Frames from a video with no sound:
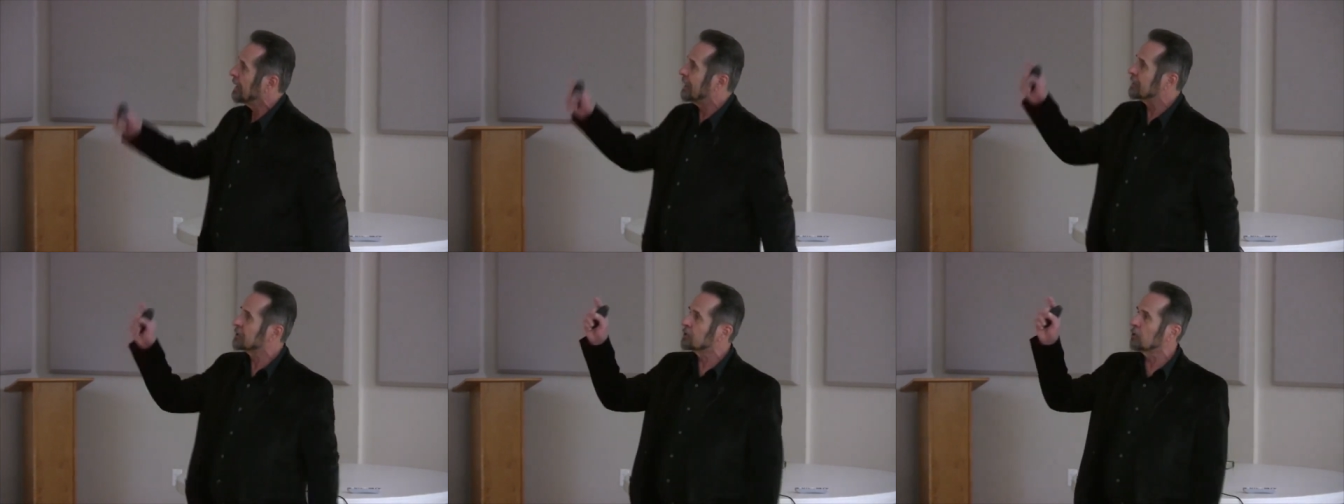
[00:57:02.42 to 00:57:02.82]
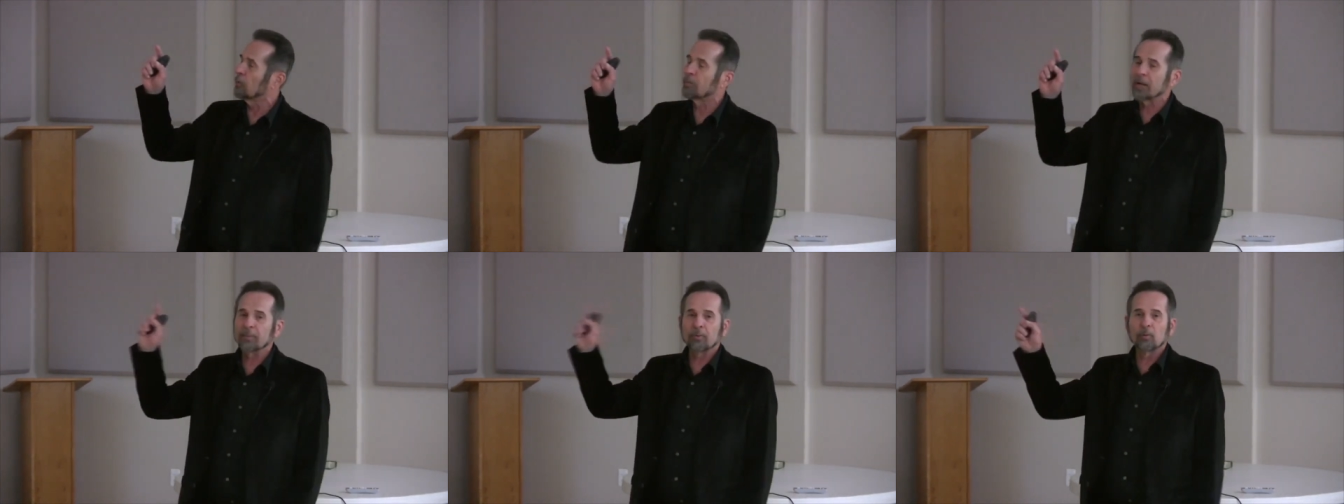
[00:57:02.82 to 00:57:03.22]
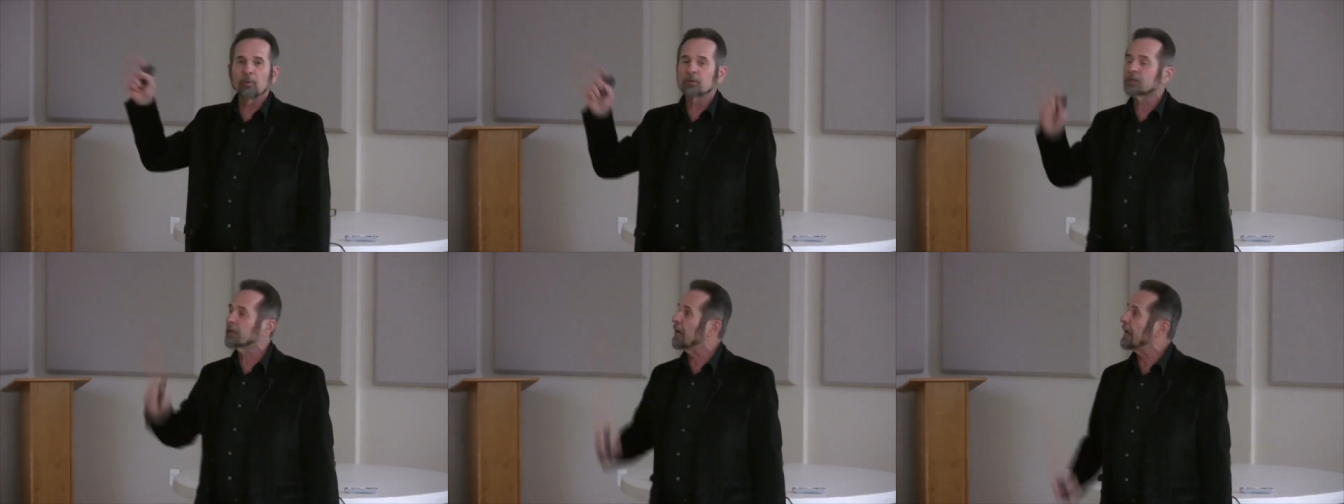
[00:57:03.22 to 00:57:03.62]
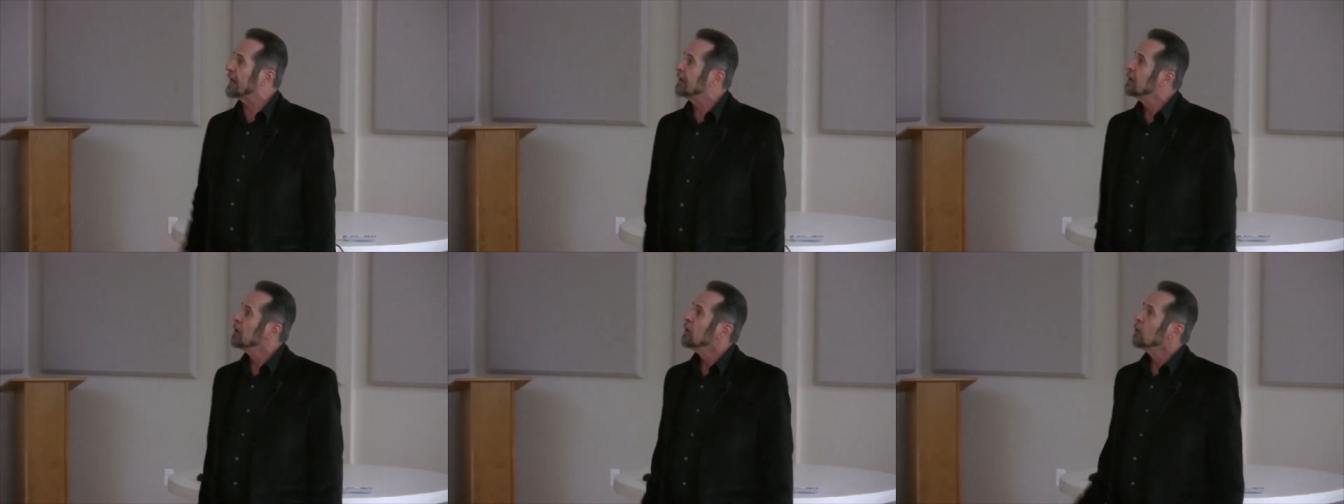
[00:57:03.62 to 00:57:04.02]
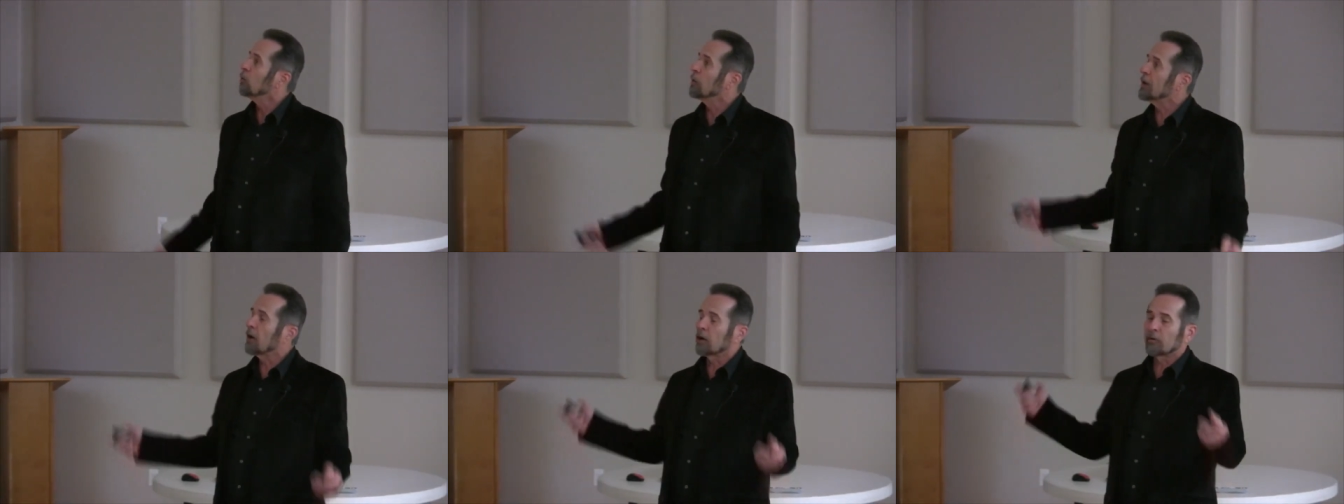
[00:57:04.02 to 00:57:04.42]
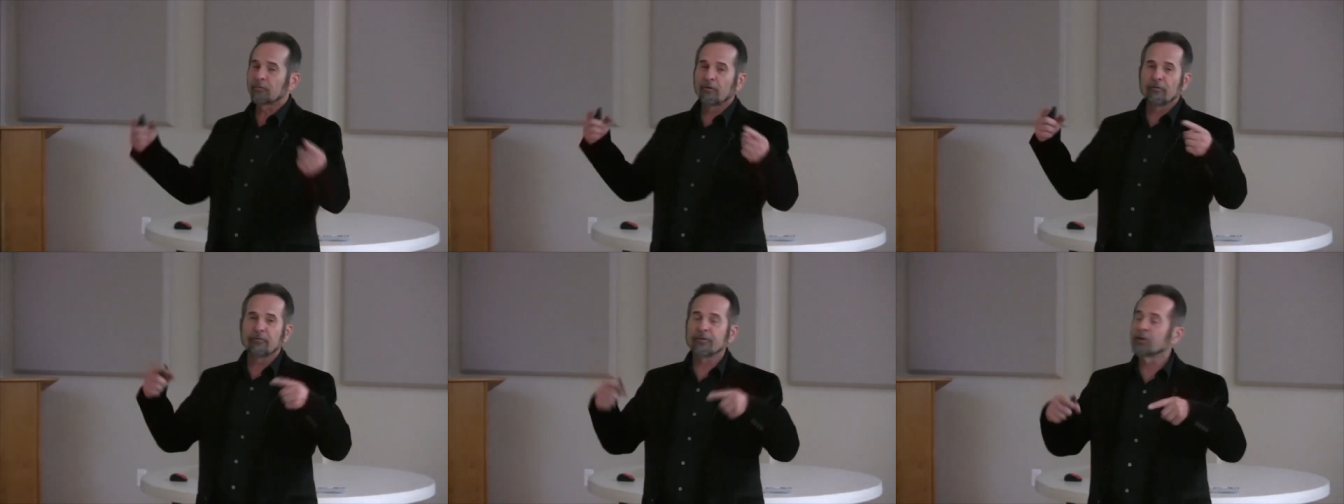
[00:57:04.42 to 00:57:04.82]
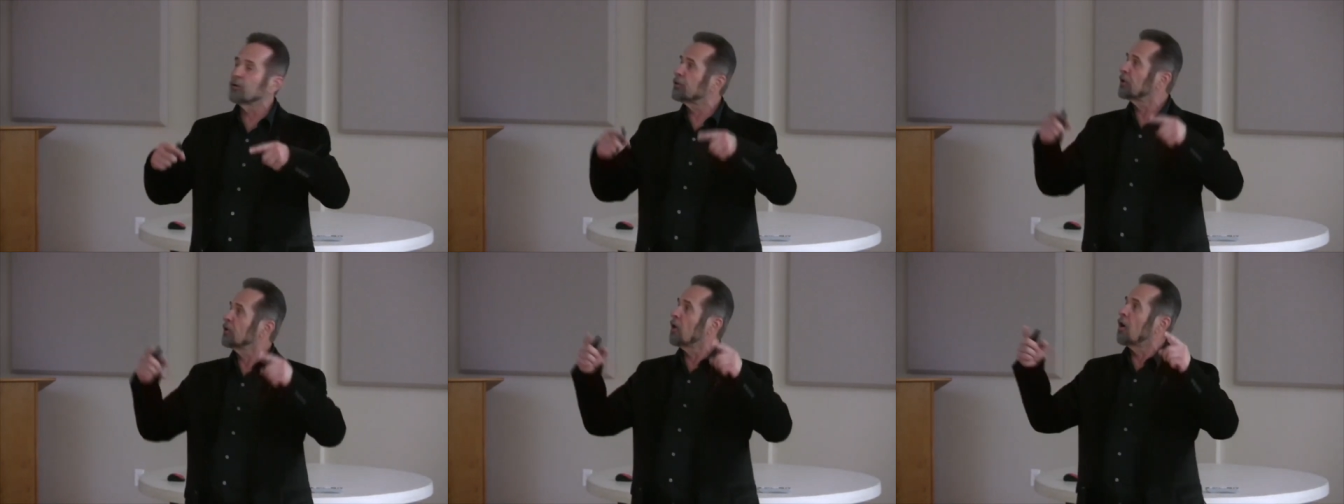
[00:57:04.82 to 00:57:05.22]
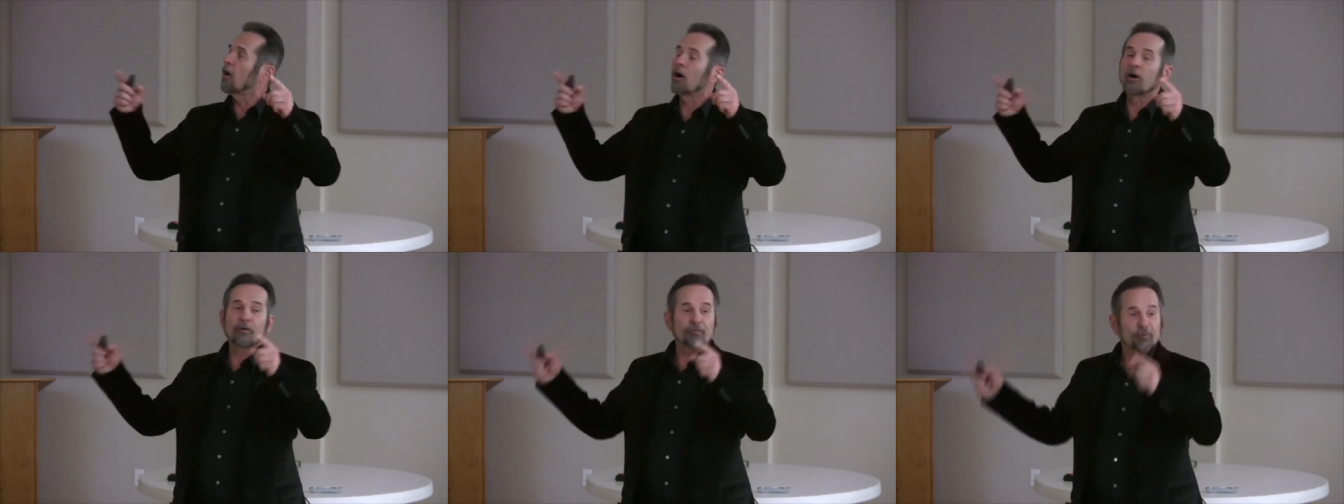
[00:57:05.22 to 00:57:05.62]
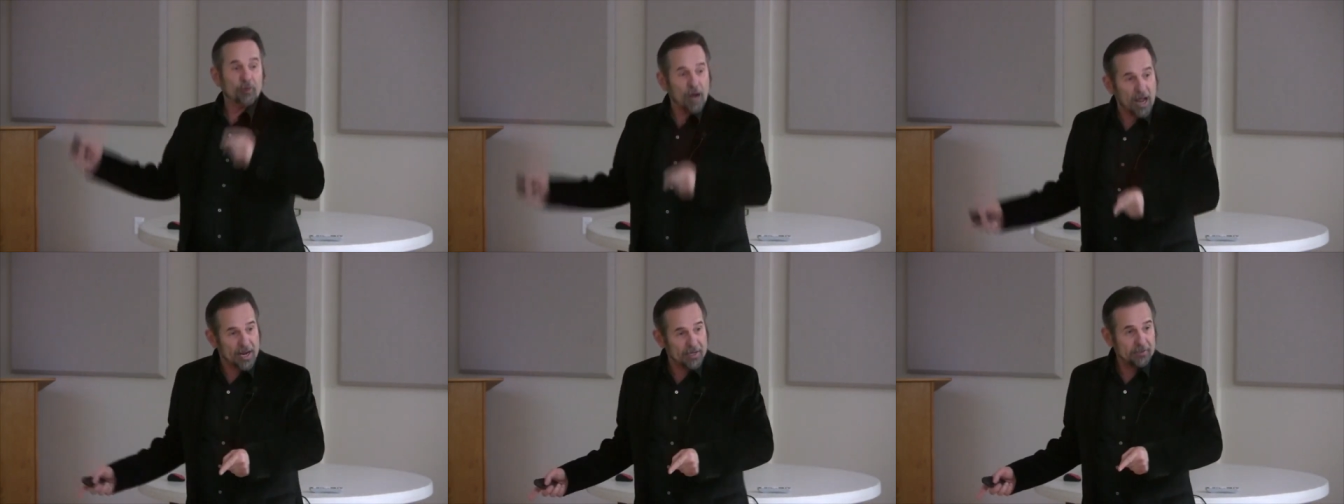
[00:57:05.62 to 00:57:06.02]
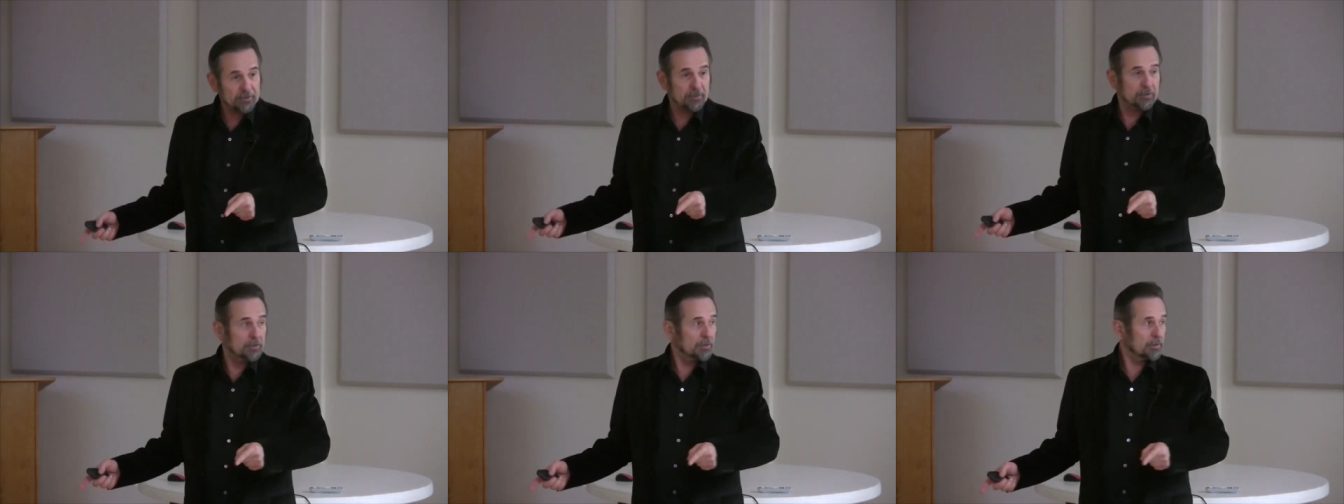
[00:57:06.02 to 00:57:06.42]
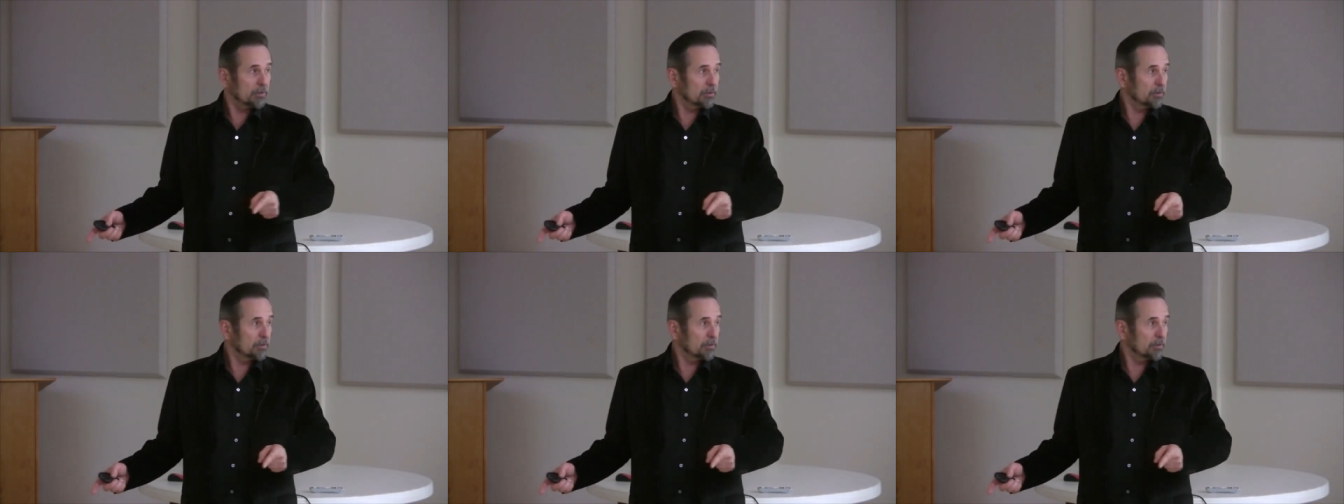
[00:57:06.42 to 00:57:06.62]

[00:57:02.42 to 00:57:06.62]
And so people will say, we are to fulfill the law of Christ.